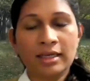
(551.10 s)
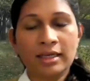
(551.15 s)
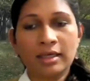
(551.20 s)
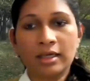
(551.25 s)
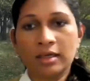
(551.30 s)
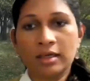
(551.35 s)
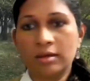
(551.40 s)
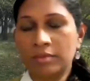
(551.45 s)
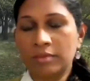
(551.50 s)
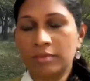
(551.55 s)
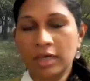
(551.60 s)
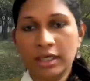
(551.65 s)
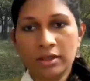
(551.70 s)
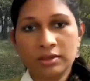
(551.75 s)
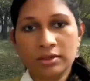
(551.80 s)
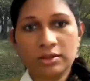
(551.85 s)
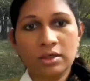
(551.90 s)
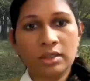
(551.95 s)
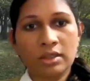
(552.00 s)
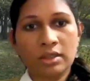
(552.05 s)
And
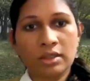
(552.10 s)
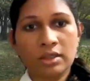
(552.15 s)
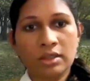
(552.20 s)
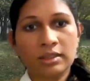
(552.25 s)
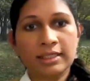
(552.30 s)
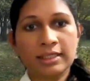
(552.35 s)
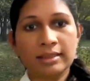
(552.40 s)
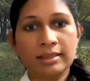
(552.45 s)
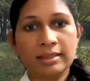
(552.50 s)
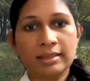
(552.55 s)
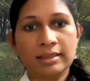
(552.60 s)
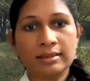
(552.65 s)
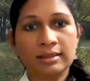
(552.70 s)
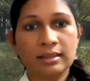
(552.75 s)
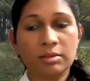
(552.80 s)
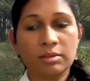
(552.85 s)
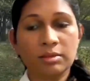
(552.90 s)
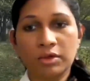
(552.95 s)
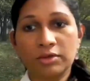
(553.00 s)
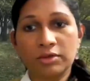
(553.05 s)
I saw the
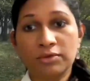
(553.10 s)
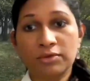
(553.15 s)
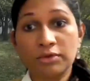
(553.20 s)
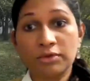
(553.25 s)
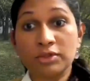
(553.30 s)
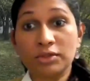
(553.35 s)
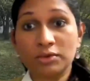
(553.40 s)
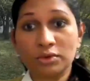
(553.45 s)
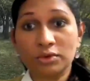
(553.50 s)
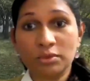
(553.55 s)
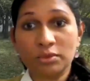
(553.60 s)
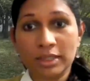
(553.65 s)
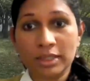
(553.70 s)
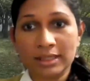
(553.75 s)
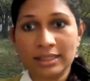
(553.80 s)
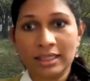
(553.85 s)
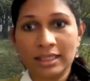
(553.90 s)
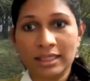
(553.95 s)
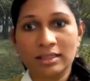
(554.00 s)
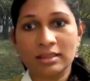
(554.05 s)
statistics about the
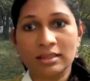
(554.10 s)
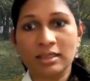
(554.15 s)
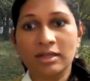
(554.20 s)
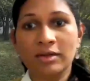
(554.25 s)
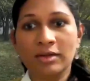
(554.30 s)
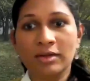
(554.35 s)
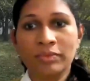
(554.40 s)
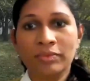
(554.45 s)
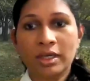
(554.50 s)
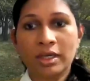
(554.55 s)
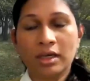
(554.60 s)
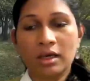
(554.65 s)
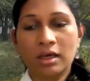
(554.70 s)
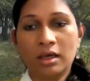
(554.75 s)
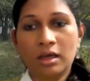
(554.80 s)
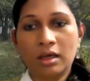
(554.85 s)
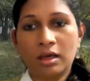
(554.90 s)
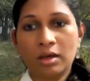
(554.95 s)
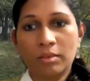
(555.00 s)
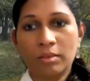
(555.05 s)
52%
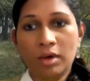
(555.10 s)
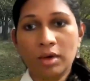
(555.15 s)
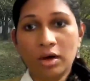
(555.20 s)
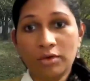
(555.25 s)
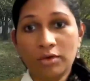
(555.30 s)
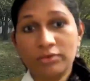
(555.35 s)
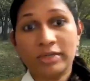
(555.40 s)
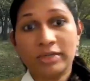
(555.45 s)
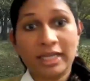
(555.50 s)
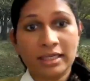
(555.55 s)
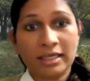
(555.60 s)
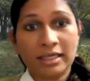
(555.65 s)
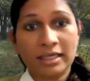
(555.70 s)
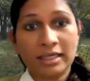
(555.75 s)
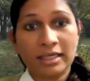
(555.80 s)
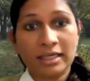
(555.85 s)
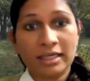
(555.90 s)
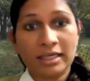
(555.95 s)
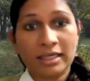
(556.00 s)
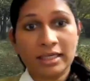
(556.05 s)
of
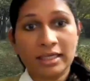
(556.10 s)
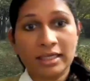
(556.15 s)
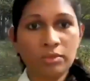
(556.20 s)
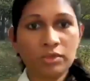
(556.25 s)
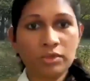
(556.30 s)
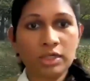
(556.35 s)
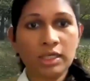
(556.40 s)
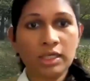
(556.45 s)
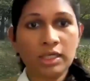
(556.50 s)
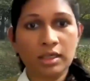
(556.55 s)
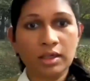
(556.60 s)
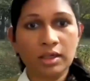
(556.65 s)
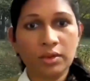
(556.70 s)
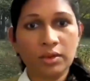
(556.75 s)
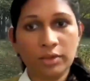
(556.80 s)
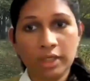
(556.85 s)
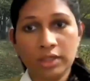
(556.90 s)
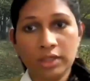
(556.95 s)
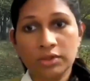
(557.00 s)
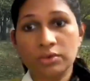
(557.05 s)
debt from Sri
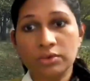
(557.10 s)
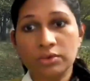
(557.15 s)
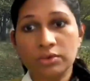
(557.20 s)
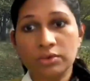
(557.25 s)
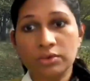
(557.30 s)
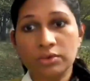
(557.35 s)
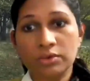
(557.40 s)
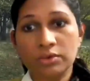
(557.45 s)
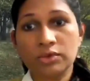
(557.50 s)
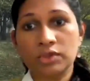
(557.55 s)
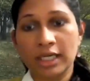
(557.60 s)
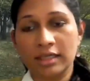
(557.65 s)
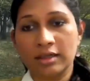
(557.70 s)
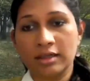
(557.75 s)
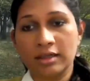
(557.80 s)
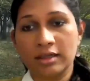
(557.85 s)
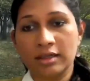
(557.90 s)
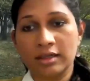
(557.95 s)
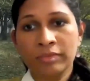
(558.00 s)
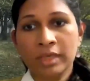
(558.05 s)
Lanka going to
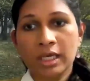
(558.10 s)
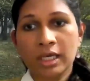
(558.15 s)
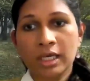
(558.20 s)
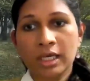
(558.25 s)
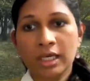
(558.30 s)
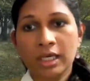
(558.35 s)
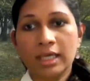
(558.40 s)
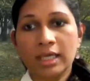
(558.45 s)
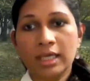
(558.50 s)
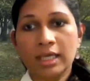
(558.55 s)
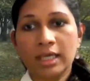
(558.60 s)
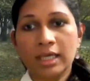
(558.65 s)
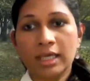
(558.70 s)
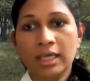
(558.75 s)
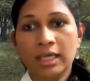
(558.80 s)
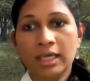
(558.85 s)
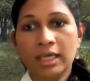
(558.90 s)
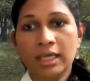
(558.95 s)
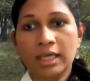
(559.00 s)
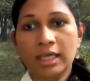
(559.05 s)
China. And
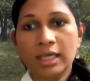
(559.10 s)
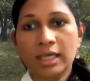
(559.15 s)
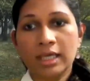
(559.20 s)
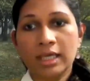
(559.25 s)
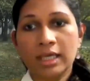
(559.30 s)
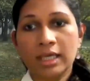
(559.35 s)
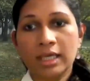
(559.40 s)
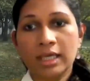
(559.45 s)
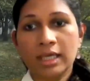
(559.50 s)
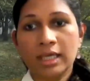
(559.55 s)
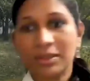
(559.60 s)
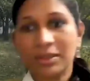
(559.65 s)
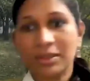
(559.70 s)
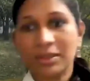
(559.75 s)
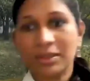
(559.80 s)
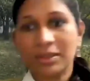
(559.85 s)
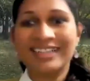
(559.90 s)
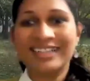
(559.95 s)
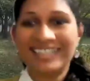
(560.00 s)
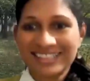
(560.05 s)
these are also, like you
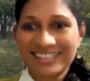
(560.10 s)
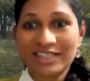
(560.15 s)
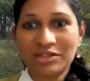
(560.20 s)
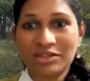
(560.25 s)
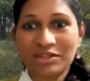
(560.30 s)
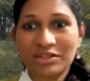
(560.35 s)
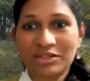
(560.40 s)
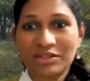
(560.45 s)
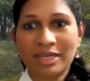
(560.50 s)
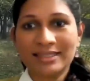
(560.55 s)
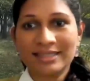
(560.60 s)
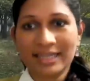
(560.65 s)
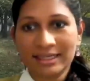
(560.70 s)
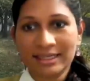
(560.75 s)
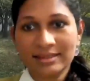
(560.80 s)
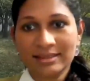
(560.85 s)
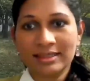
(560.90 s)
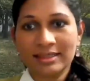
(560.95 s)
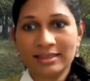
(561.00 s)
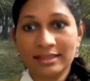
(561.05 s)
said, central
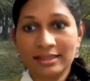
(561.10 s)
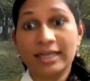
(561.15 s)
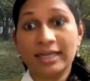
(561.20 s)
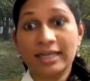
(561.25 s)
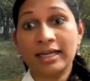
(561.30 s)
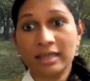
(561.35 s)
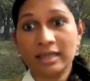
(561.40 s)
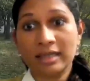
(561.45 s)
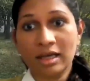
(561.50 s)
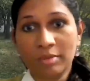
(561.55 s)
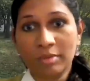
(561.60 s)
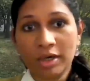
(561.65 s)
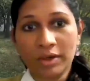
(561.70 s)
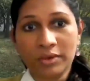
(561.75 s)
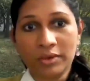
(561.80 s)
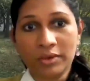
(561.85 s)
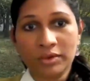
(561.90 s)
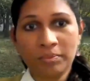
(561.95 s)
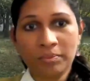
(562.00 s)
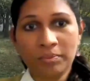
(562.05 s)
bank statistics that had
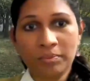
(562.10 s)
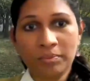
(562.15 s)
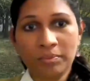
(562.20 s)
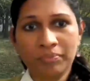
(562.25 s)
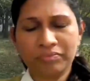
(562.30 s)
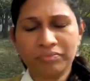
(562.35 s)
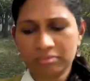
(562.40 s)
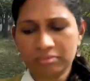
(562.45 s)
come out.